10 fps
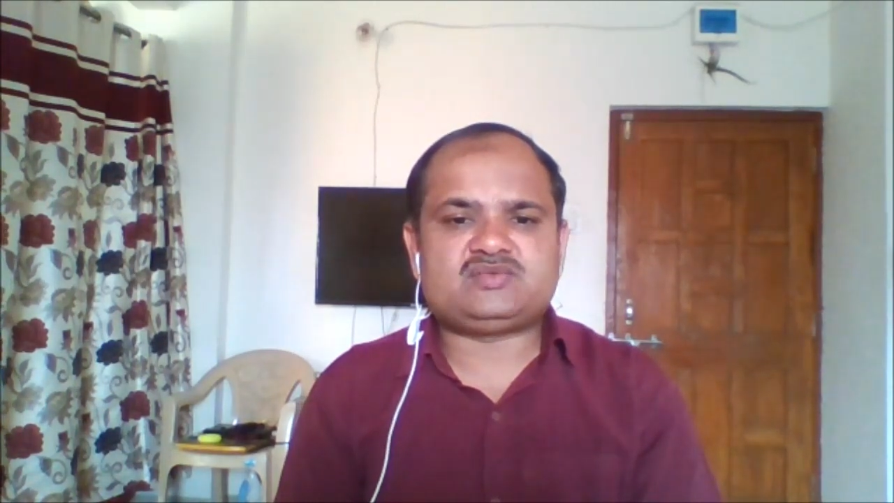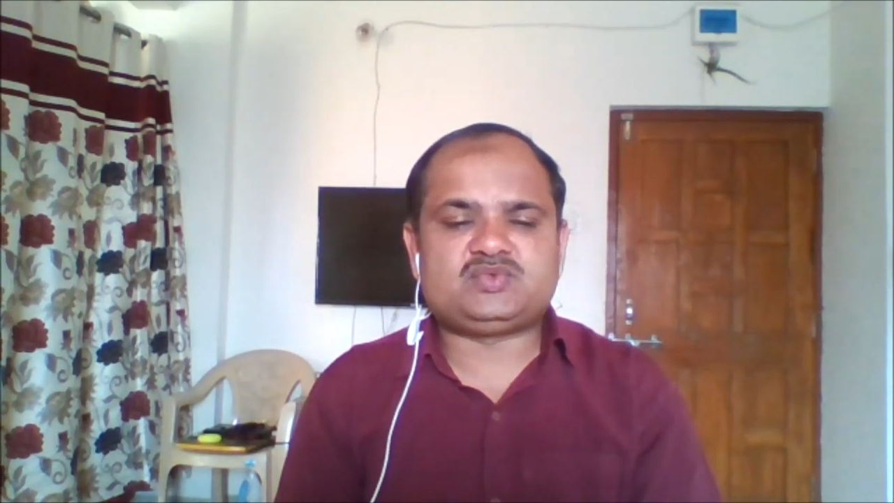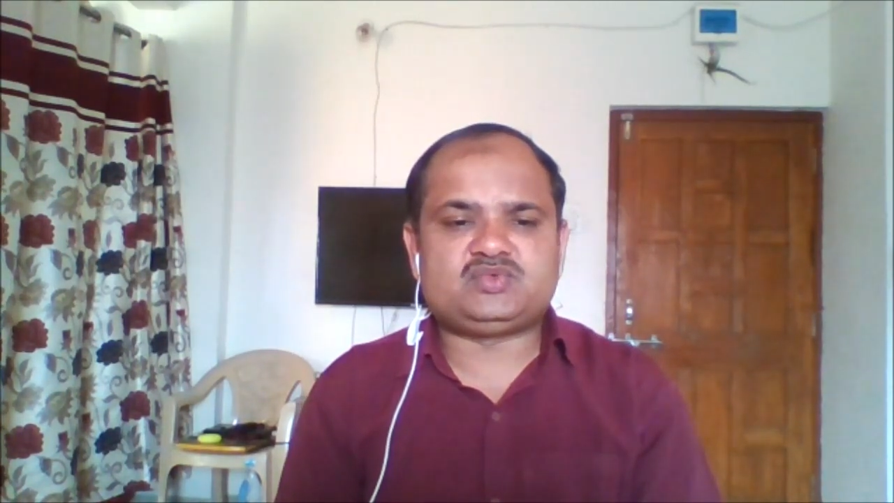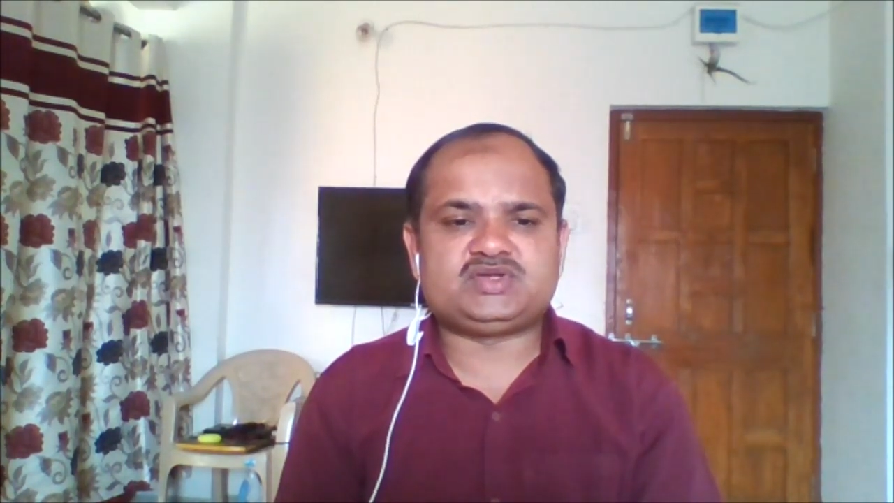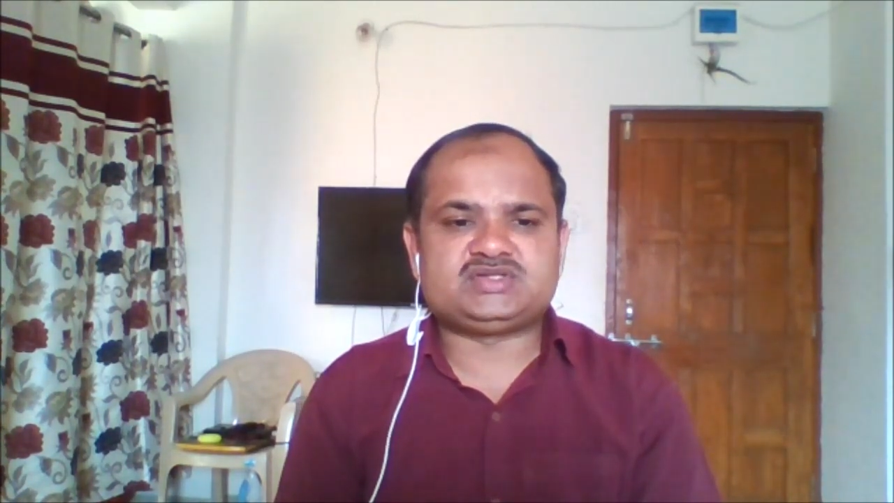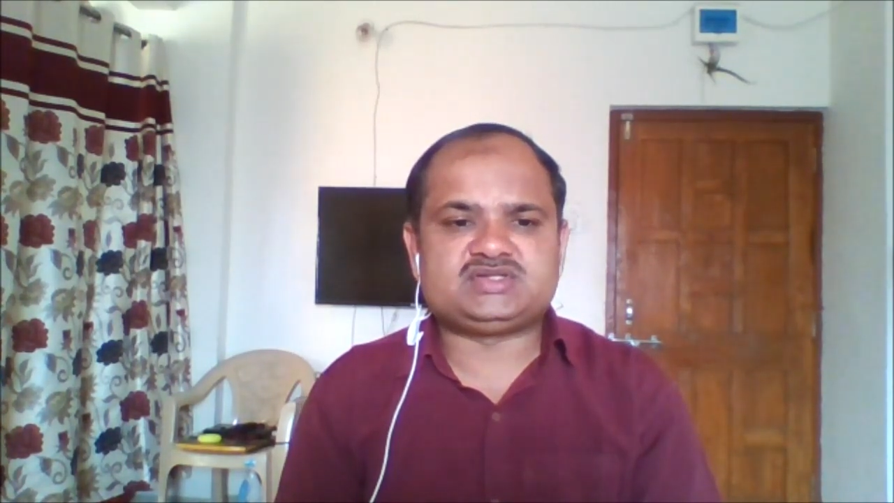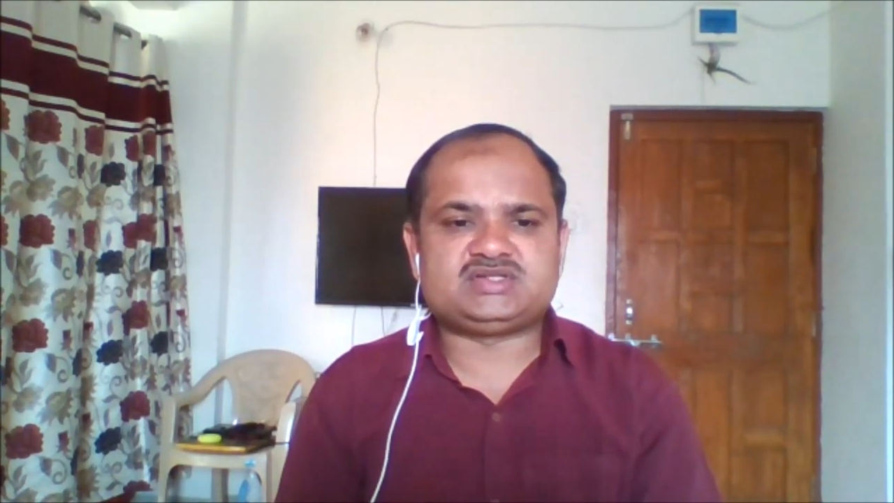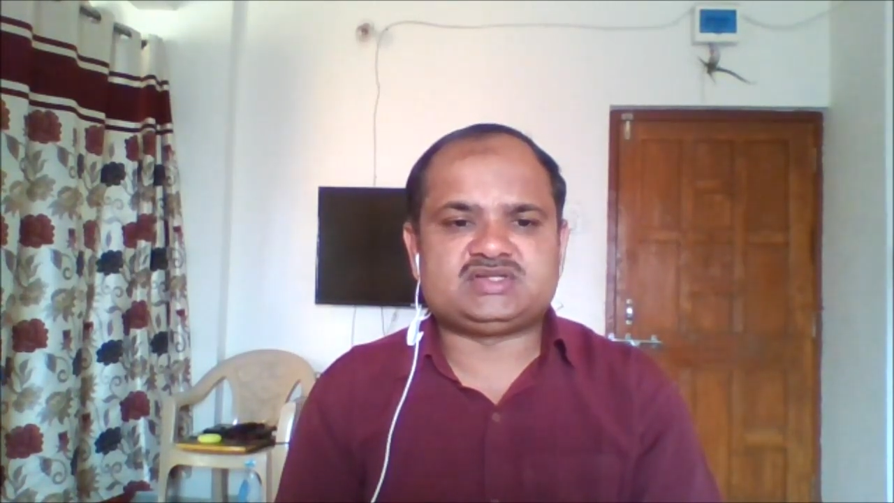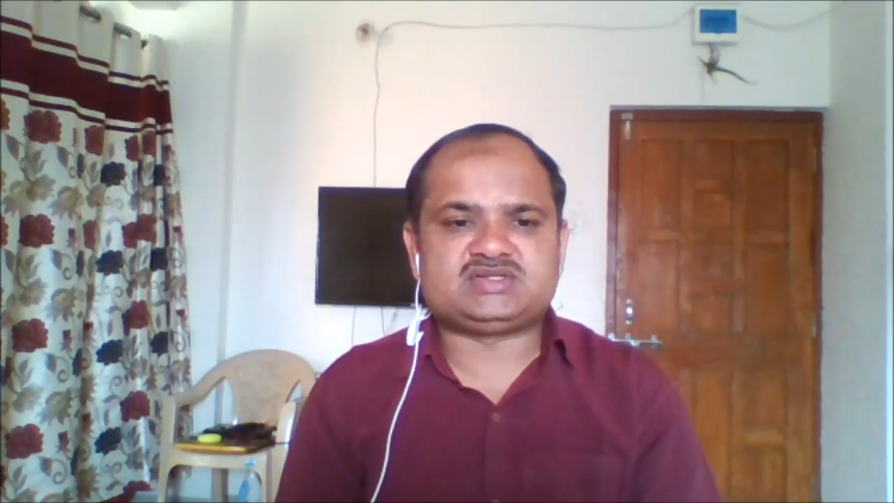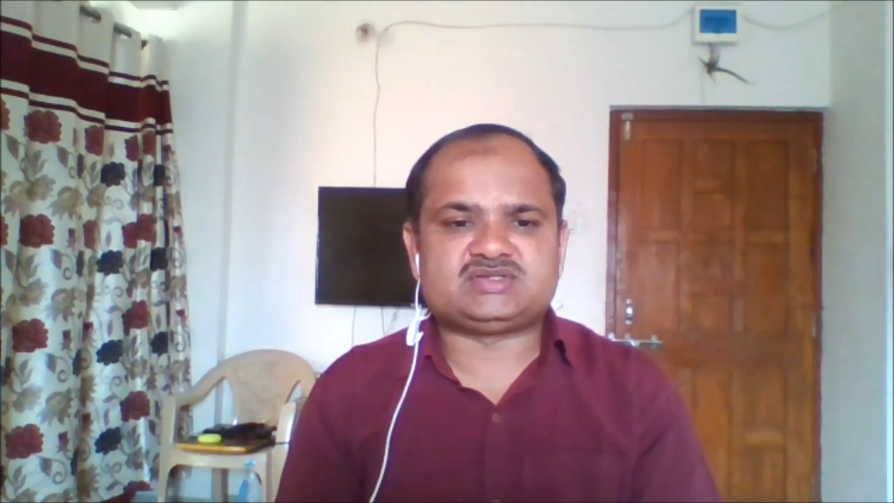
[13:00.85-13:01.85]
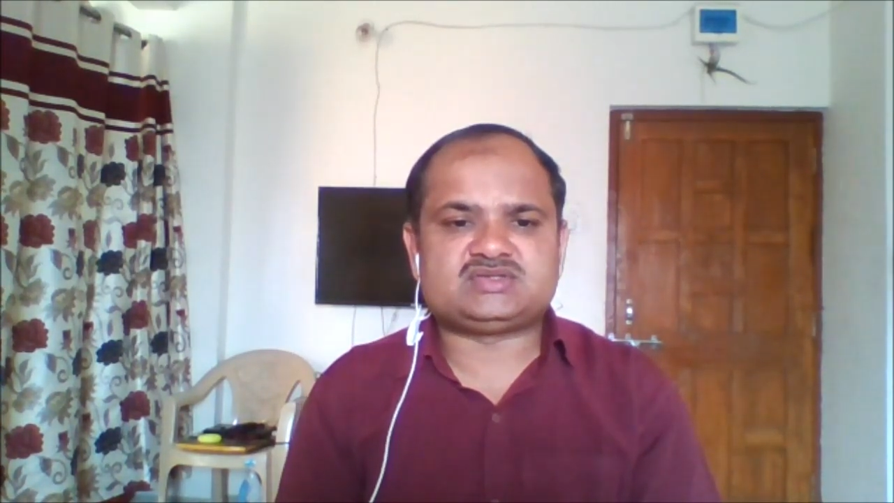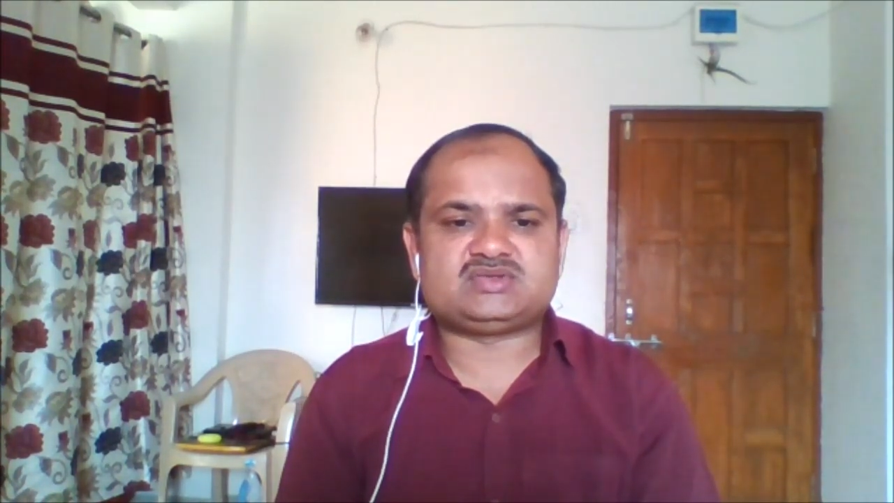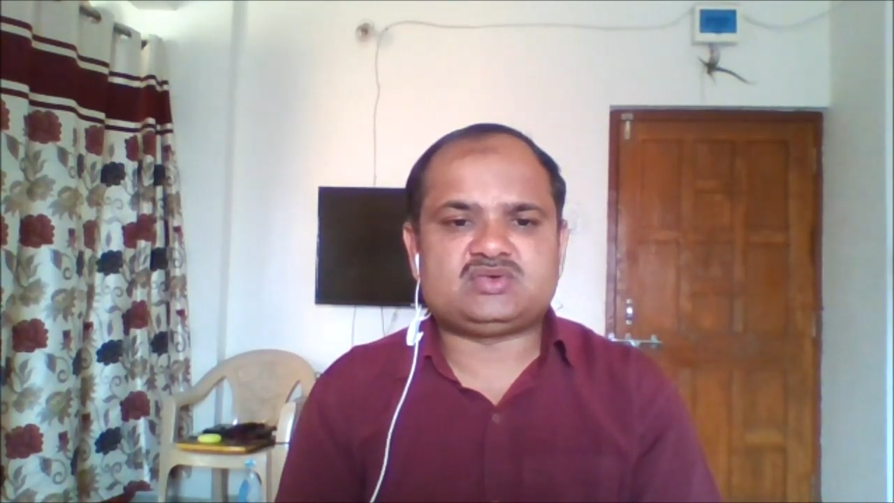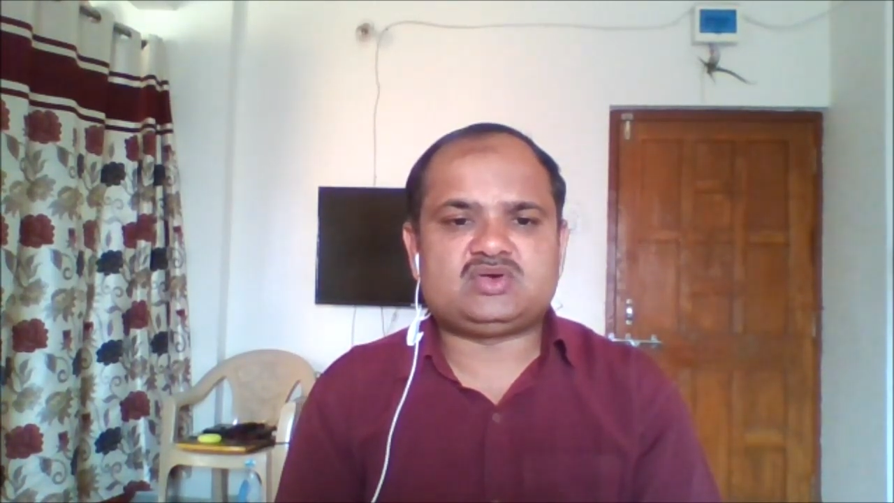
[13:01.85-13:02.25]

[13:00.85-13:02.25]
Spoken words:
of protein synthesis.